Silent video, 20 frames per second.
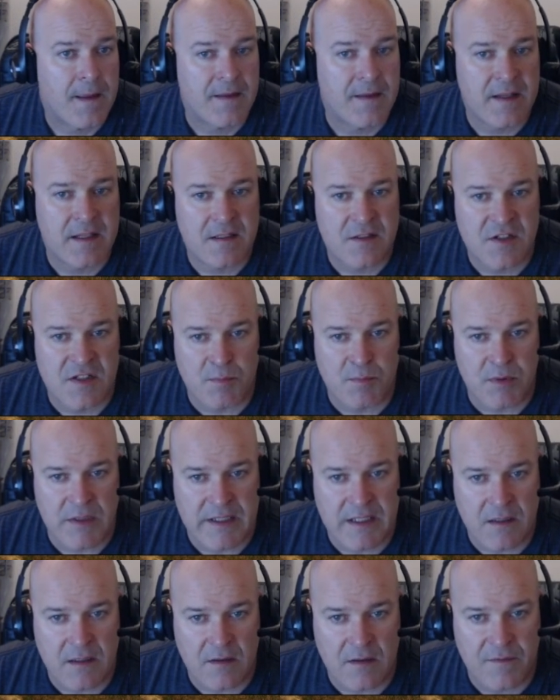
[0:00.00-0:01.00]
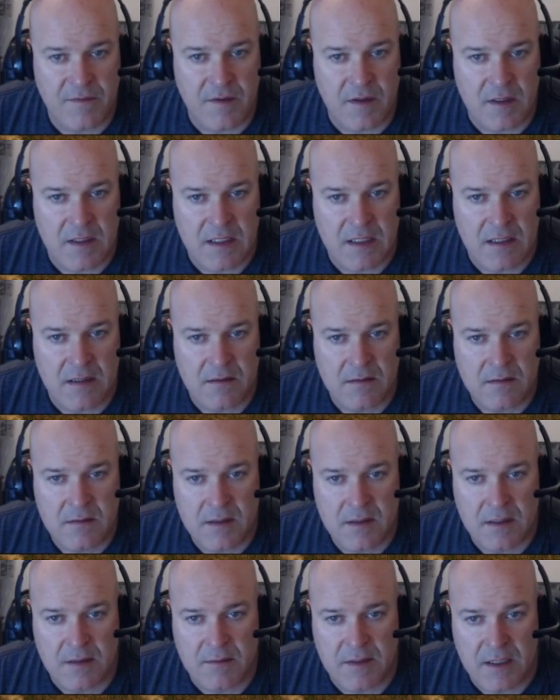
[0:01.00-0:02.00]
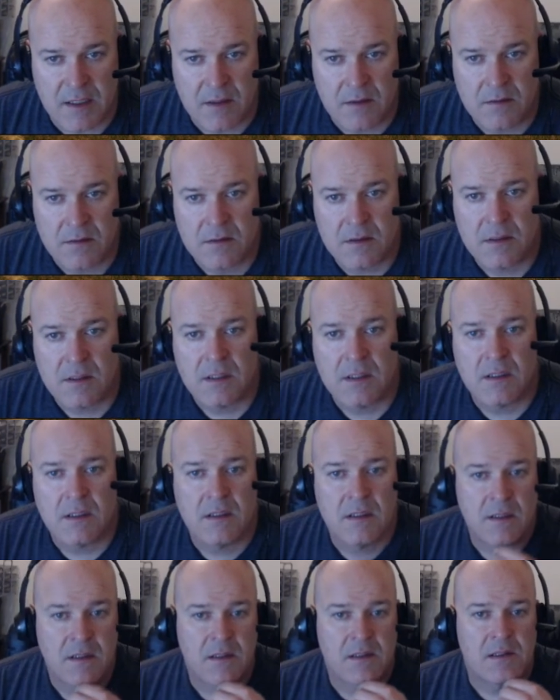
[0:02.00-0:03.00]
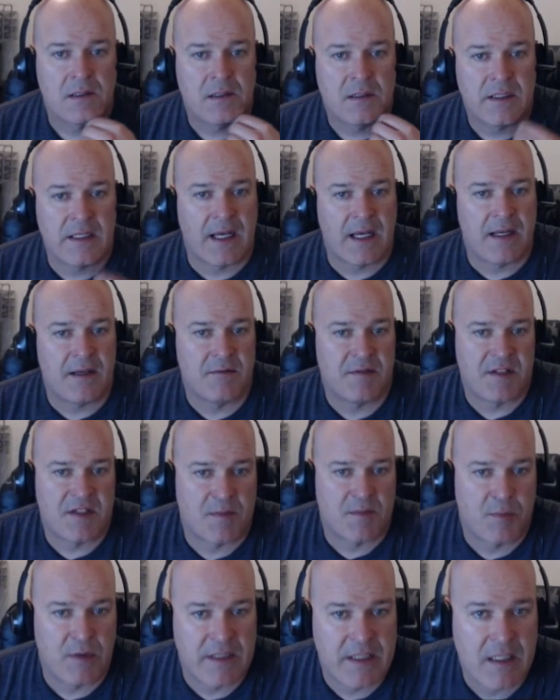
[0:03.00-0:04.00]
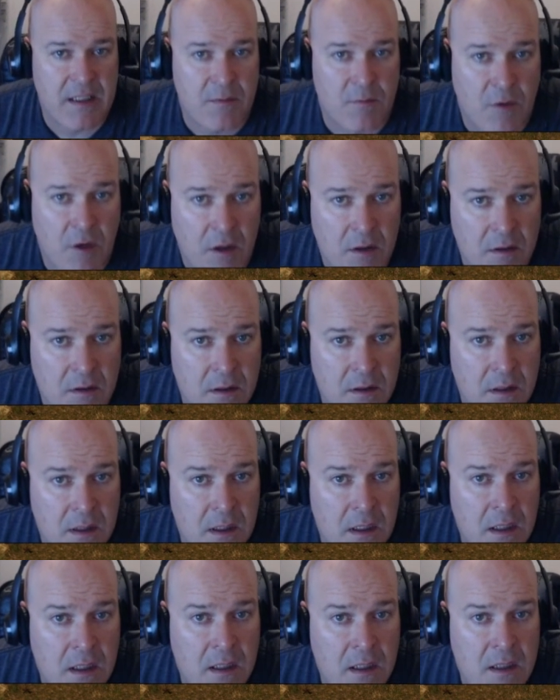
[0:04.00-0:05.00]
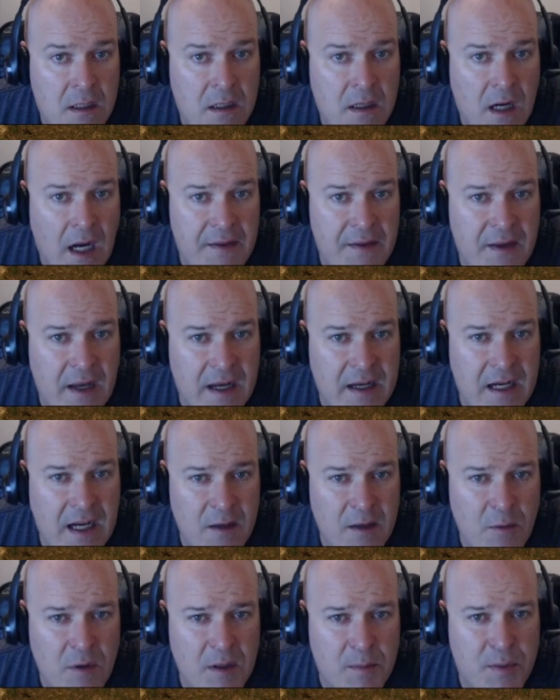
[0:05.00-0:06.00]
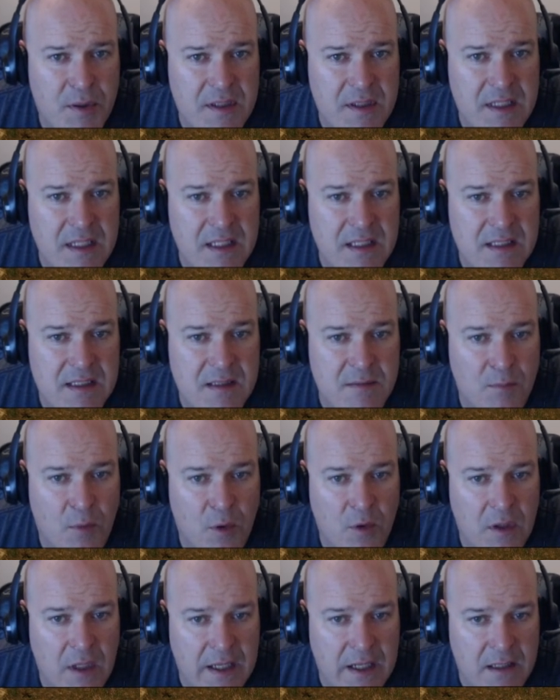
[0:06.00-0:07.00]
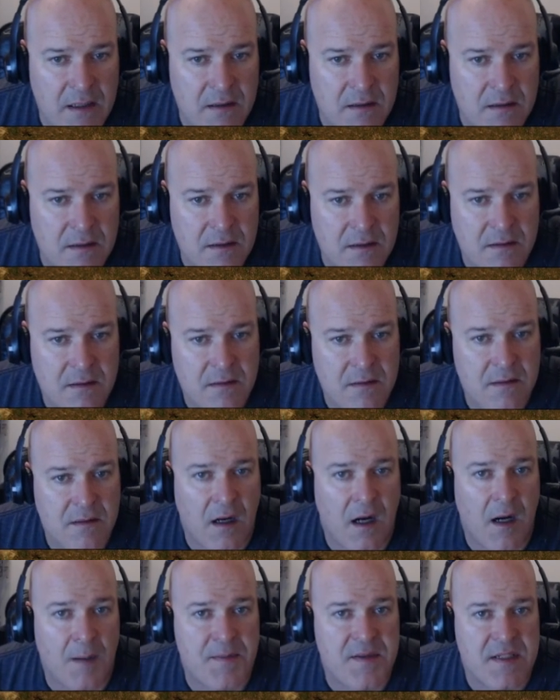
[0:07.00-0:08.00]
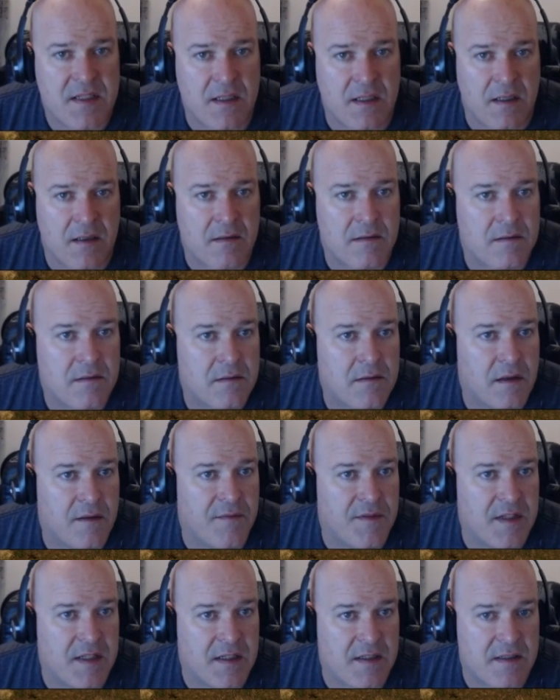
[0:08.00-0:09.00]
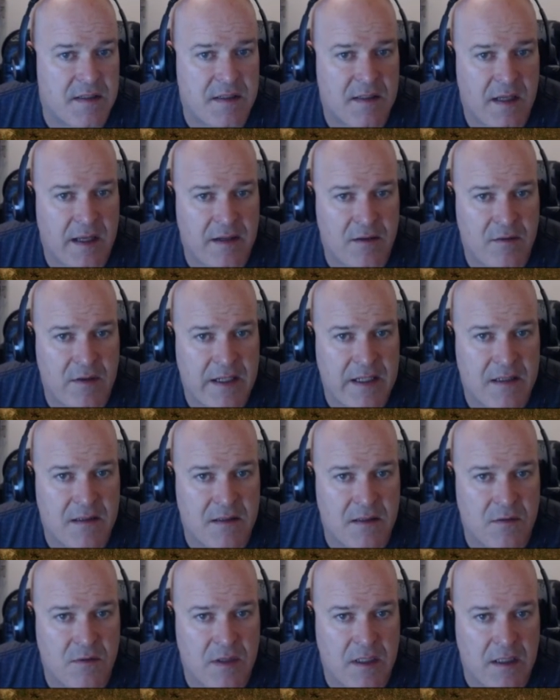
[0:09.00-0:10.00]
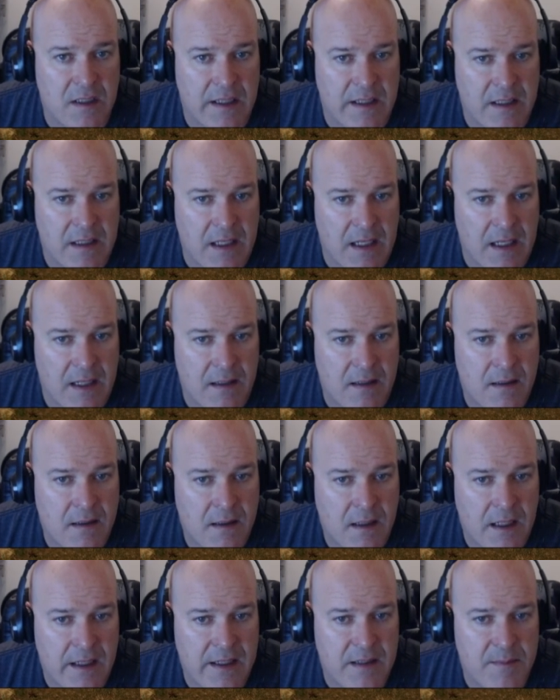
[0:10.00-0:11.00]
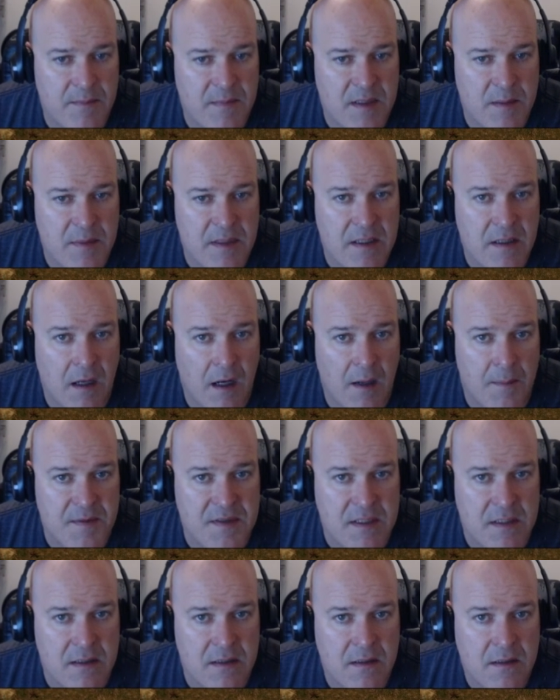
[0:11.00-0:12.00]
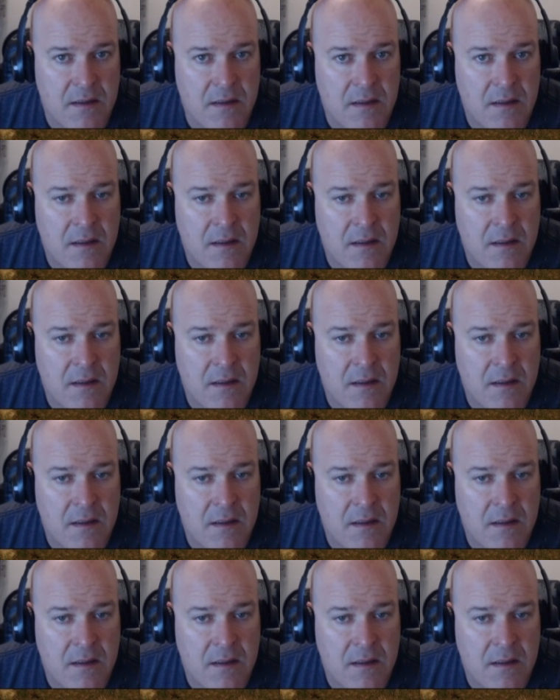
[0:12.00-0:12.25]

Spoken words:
I think it's just blinking all funky. There we go. Yeah, it was just blinking wrong. I kind of want to put these more like opposite of these. I don't like doing it like that. I like them to be the opposite.